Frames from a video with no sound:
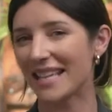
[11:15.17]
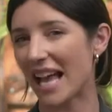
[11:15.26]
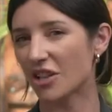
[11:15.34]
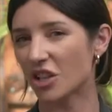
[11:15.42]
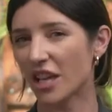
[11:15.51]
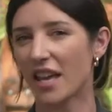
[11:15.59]

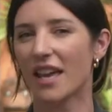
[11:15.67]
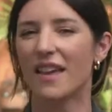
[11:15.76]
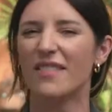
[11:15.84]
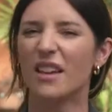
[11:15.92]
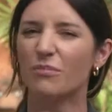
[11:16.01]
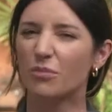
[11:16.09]
attaching it,
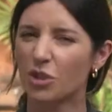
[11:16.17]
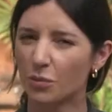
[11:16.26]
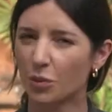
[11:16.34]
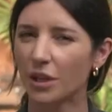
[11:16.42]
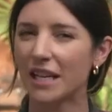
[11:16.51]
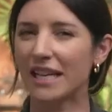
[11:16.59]
and then
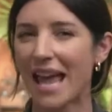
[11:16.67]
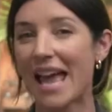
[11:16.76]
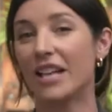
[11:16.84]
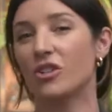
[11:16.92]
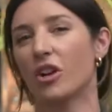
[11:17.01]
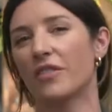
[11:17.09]
just putting an
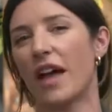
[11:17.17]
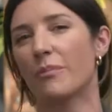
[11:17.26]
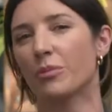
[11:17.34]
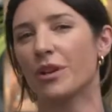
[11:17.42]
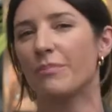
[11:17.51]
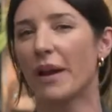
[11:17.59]
edge on
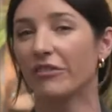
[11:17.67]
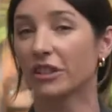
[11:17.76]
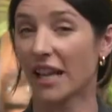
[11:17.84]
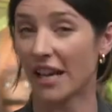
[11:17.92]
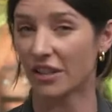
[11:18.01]
that pre-beveled